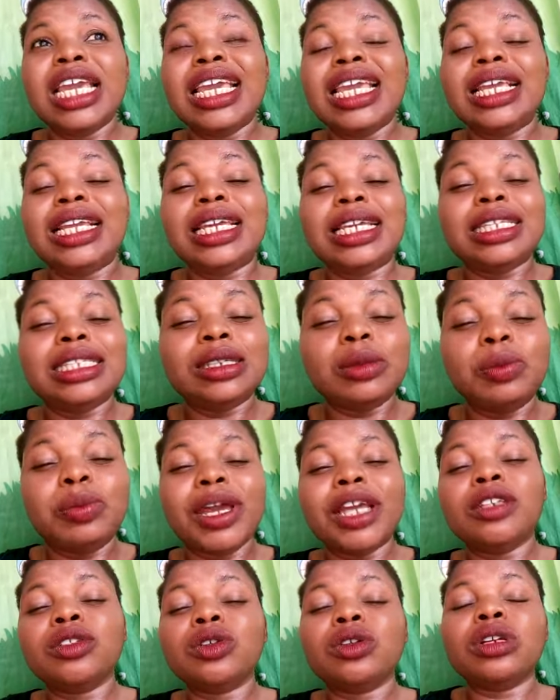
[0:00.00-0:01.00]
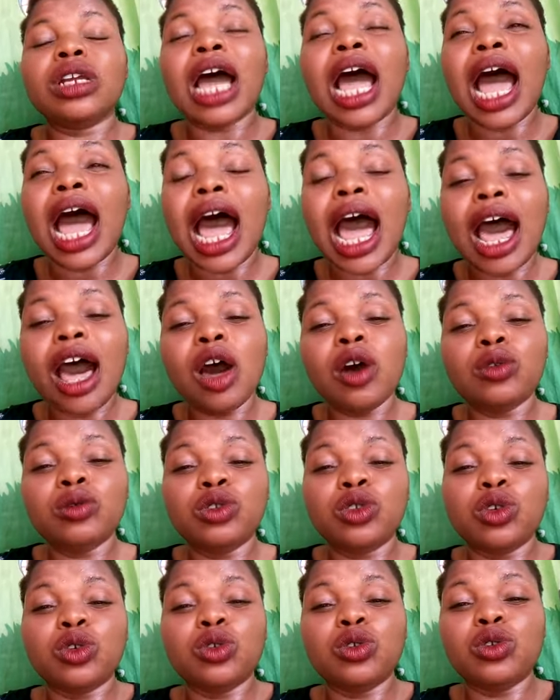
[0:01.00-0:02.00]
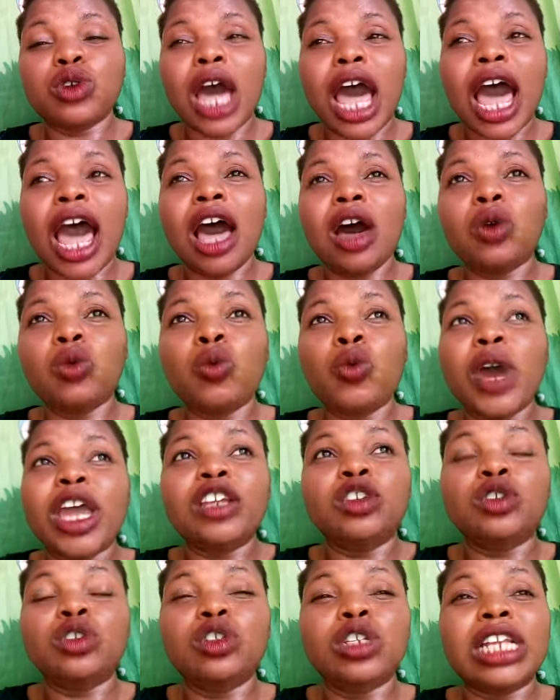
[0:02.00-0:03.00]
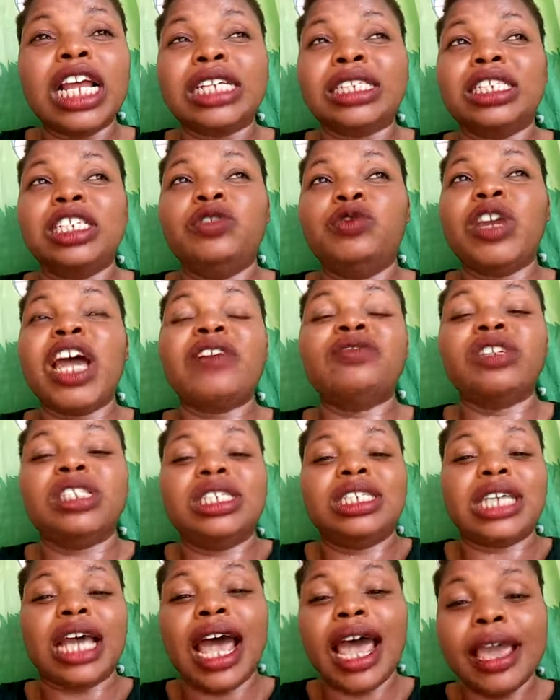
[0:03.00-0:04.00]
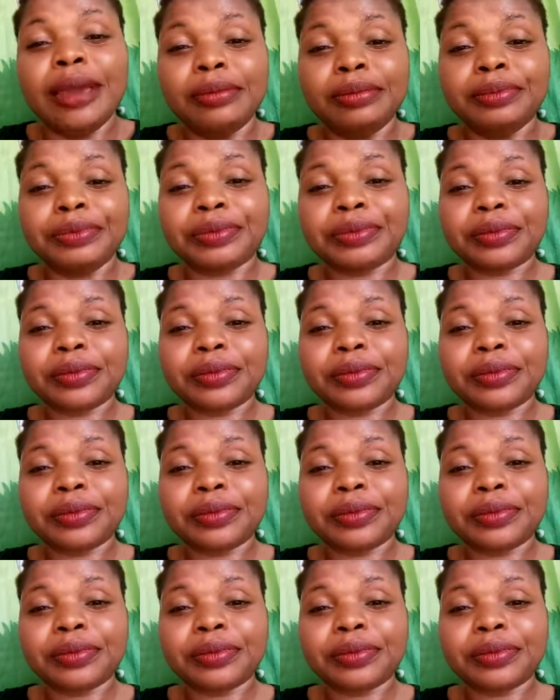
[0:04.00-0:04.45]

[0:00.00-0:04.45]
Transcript: it depends on how you how when doesn't if you have the time